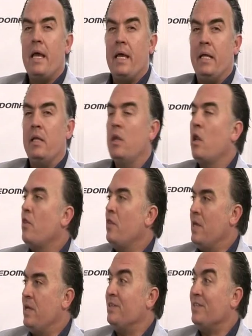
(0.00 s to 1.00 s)
in
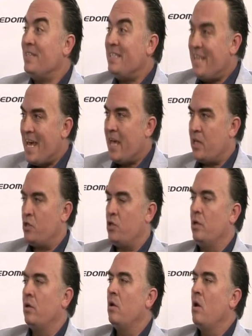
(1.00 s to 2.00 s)
the
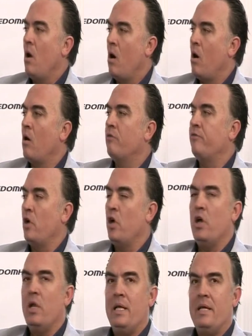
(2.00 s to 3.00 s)
detection of
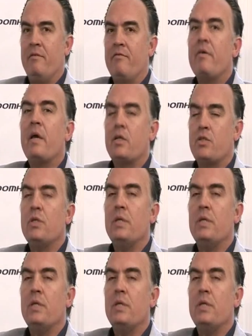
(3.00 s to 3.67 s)
early infection,